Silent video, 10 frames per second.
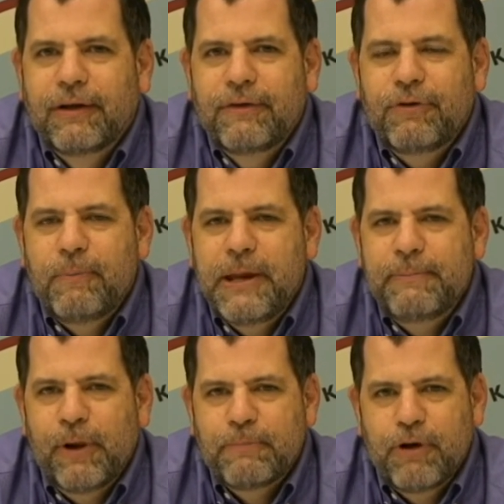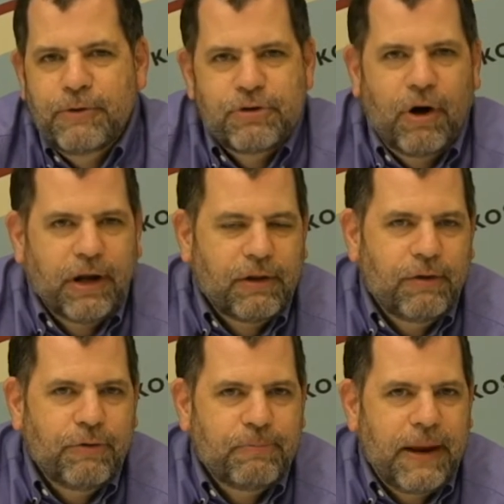So people approach
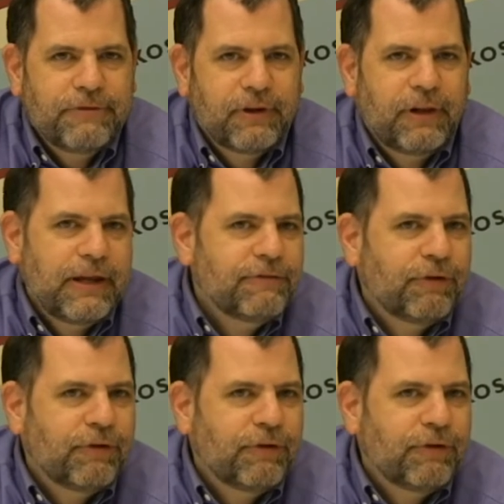articles basically